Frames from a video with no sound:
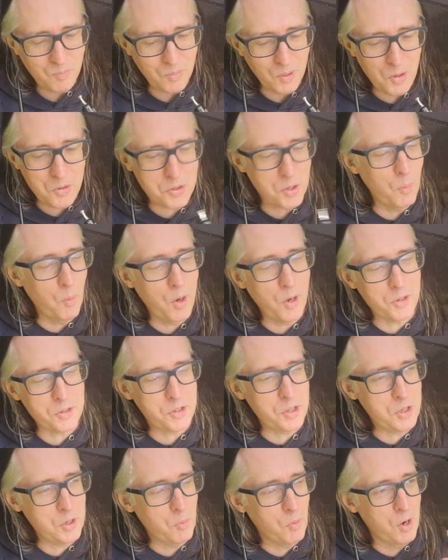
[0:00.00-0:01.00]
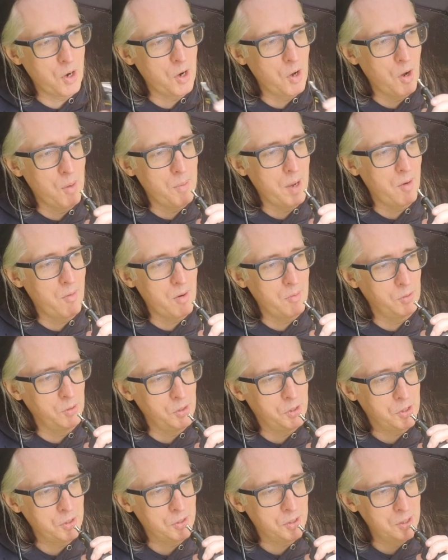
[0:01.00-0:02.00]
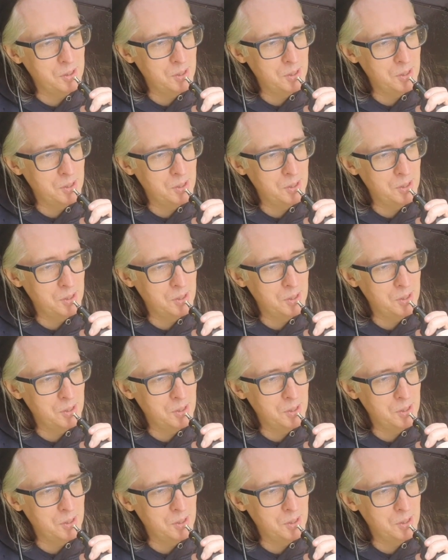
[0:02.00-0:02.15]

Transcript: So what else did you want to know about revolutions?